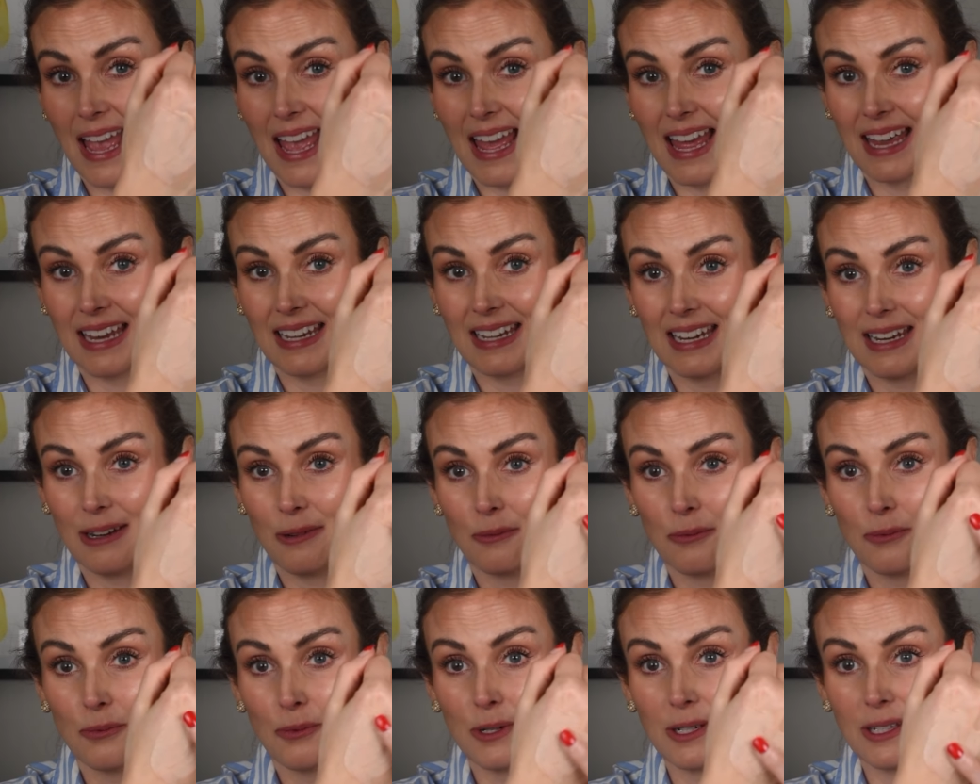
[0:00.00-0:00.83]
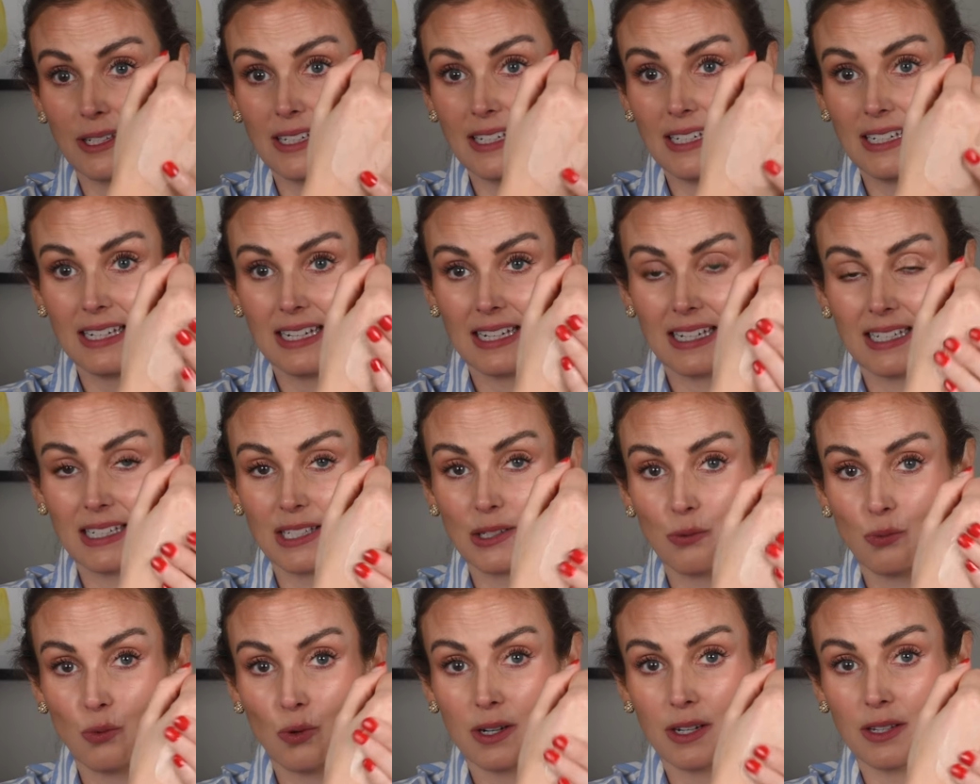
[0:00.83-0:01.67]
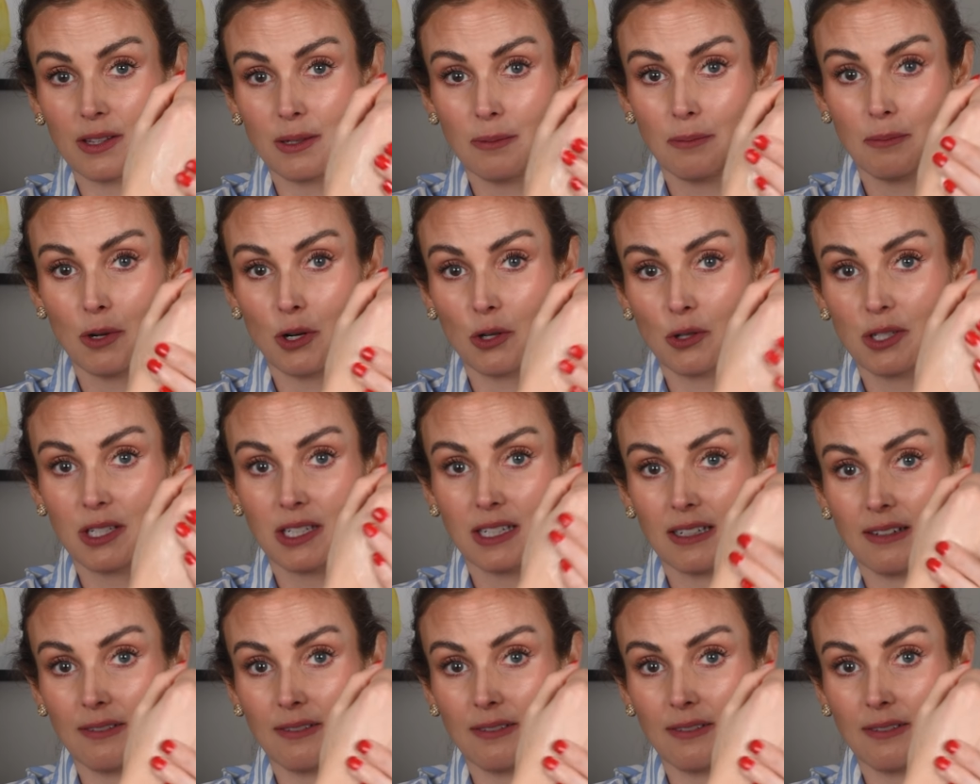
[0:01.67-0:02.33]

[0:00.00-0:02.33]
and it really is one of the most